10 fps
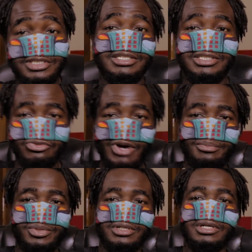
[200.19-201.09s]
and he's
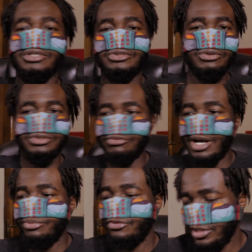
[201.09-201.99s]
rapping. So he's a
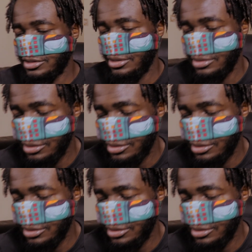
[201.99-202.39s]
rap professor.